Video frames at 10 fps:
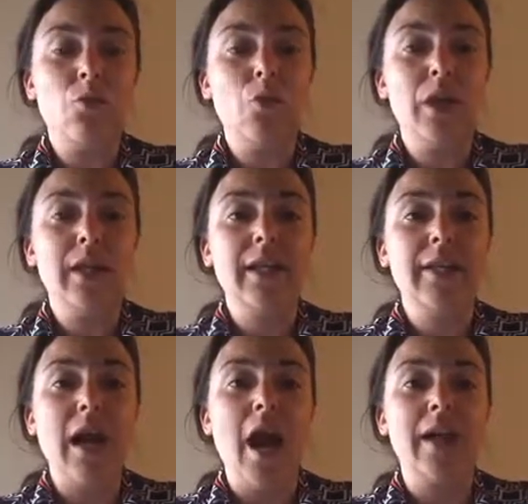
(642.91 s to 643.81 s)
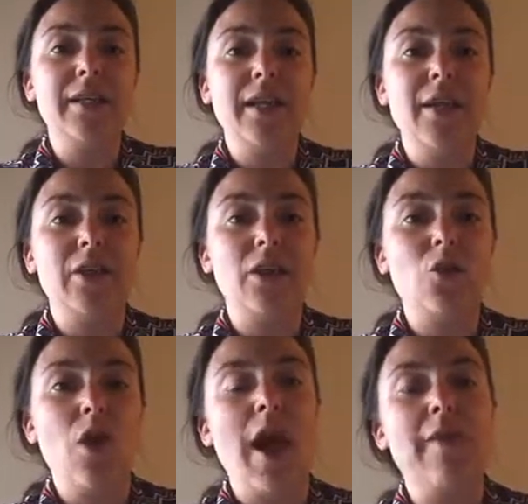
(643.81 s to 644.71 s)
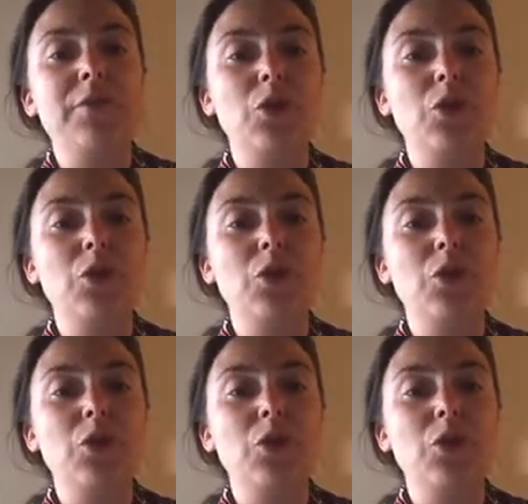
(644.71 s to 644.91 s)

really the idea that you have